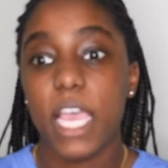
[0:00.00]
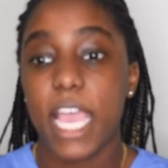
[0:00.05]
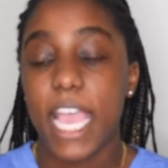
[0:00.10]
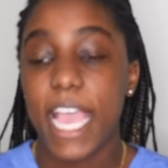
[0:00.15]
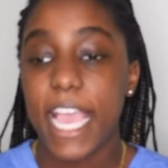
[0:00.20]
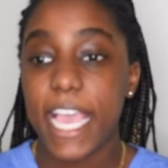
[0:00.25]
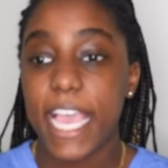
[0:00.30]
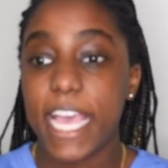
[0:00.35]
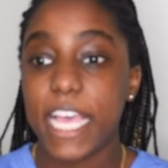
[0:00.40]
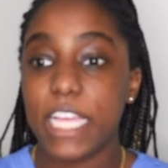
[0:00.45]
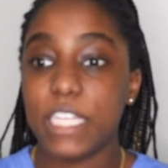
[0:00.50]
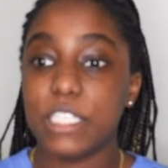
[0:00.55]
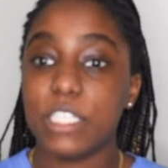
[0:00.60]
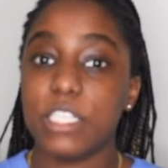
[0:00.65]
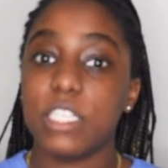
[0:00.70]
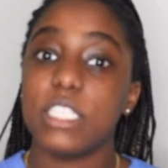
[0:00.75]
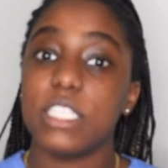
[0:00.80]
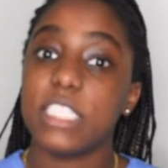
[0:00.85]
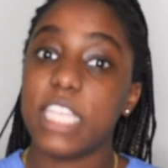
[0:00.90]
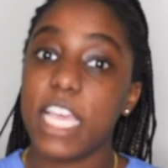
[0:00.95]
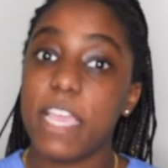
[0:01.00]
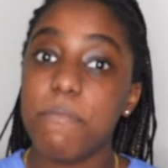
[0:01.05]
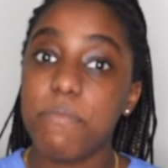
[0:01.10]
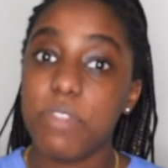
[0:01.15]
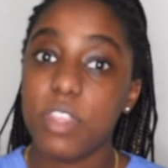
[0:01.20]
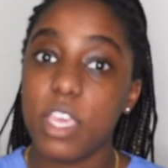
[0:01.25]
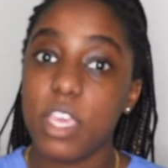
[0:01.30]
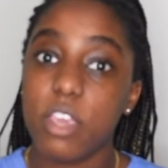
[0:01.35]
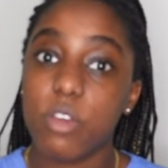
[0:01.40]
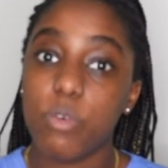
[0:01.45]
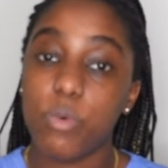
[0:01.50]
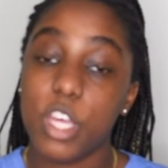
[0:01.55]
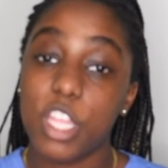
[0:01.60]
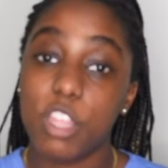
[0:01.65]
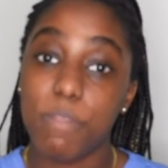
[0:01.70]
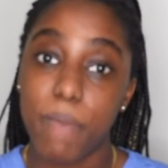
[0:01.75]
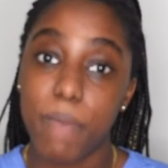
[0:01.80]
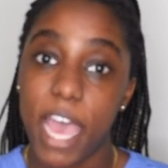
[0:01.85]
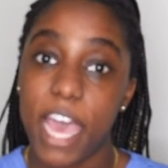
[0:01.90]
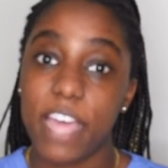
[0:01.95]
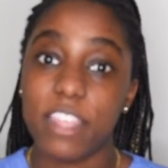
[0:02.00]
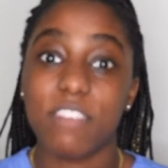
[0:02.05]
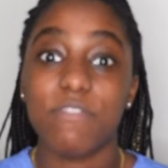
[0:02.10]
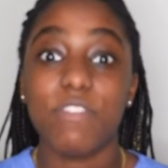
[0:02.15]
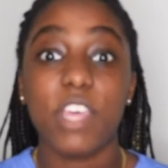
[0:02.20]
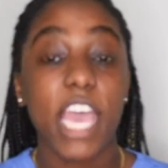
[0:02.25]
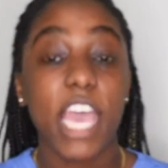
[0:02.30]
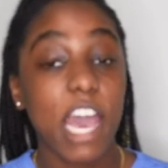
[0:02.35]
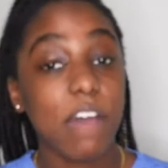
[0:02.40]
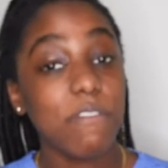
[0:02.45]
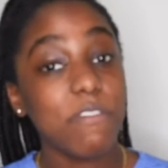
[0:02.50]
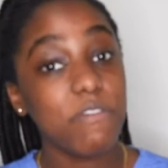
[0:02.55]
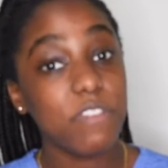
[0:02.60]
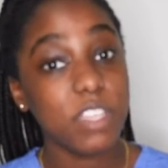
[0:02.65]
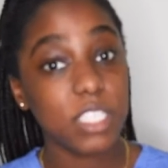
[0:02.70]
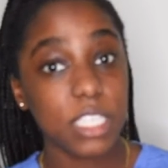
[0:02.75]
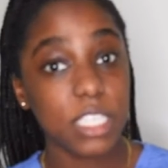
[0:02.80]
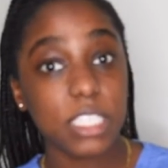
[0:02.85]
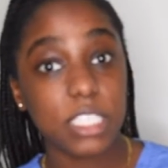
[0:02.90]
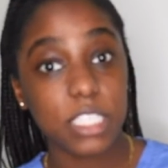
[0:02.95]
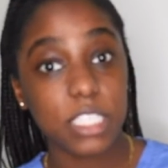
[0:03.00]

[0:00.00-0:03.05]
And same thing with math. If they have a physics